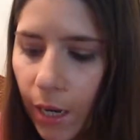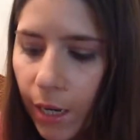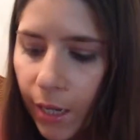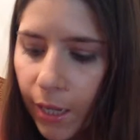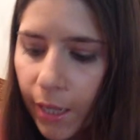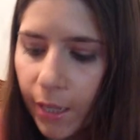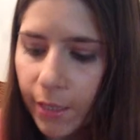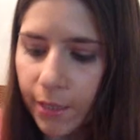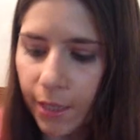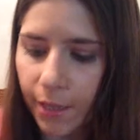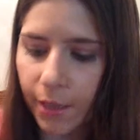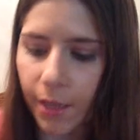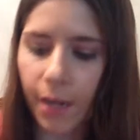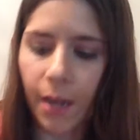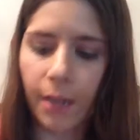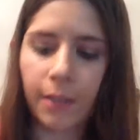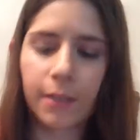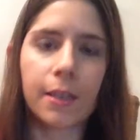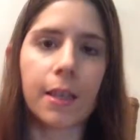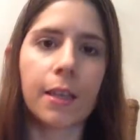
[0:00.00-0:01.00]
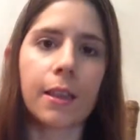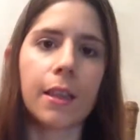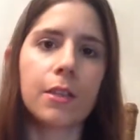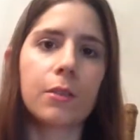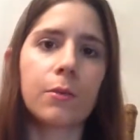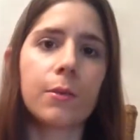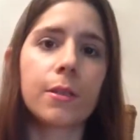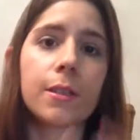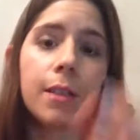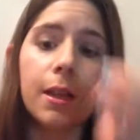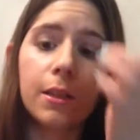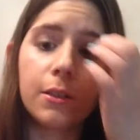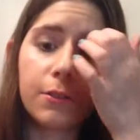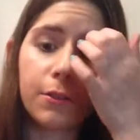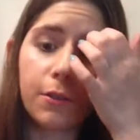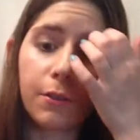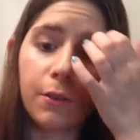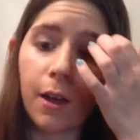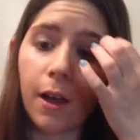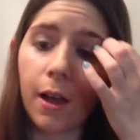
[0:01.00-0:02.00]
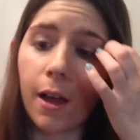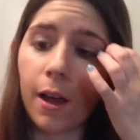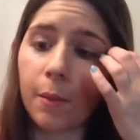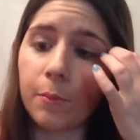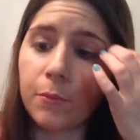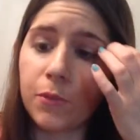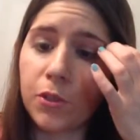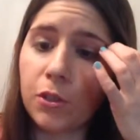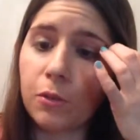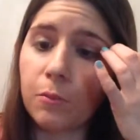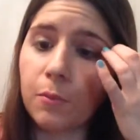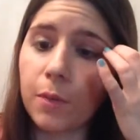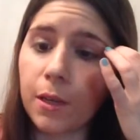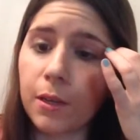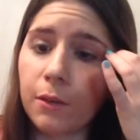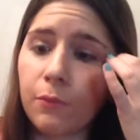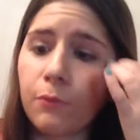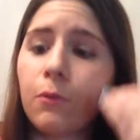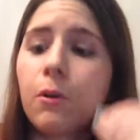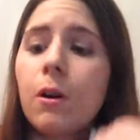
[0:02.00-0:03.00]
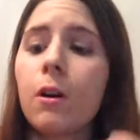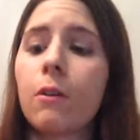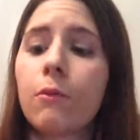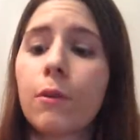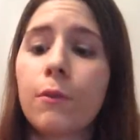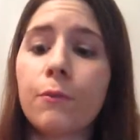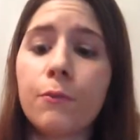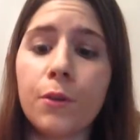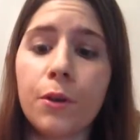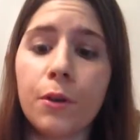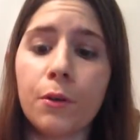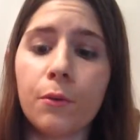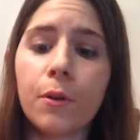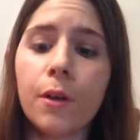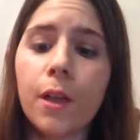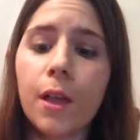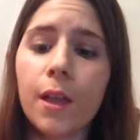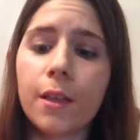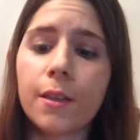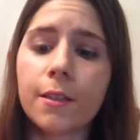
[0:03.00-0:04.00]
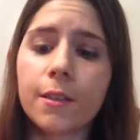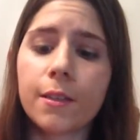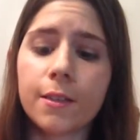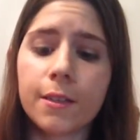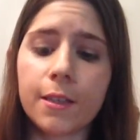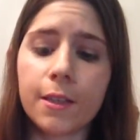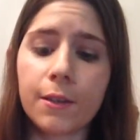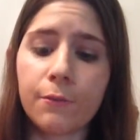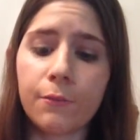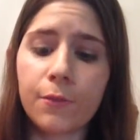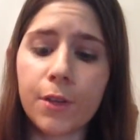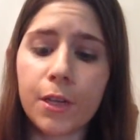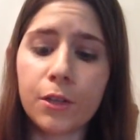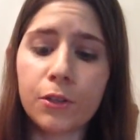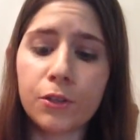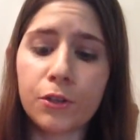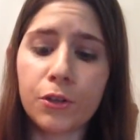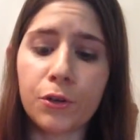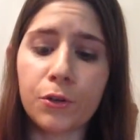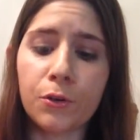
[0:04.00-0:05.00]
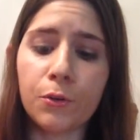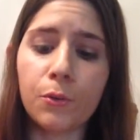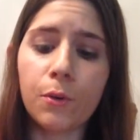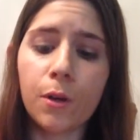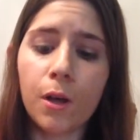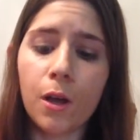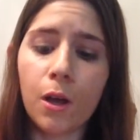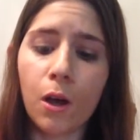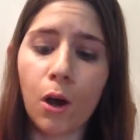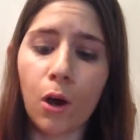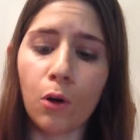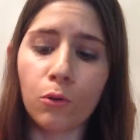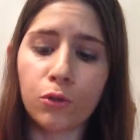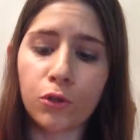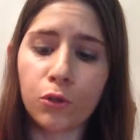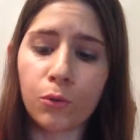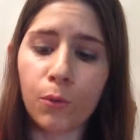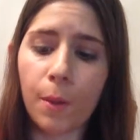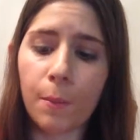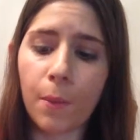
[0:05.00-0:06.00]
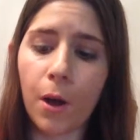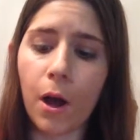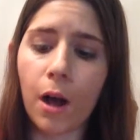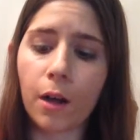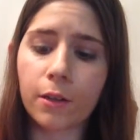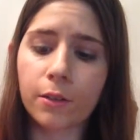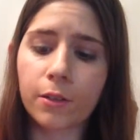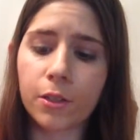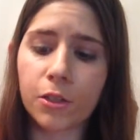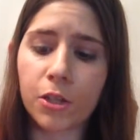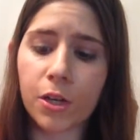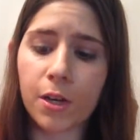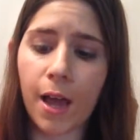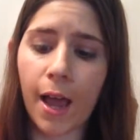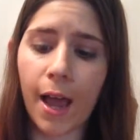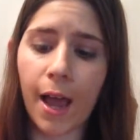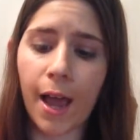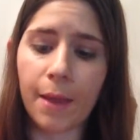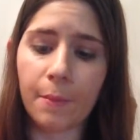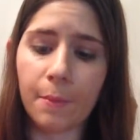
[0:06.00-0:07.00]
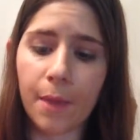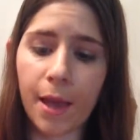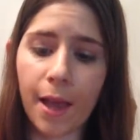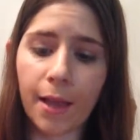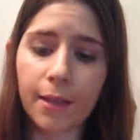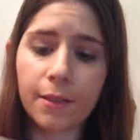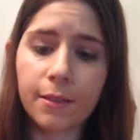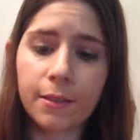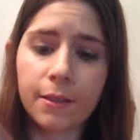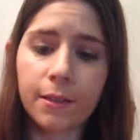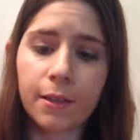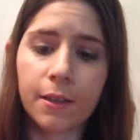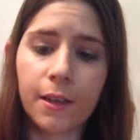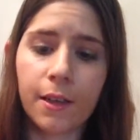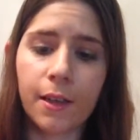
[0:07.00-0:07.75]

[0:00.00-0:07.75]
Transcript: And the next thing, this was sent to me for a review. This is the V2 O2M Oxygen Eye Mask.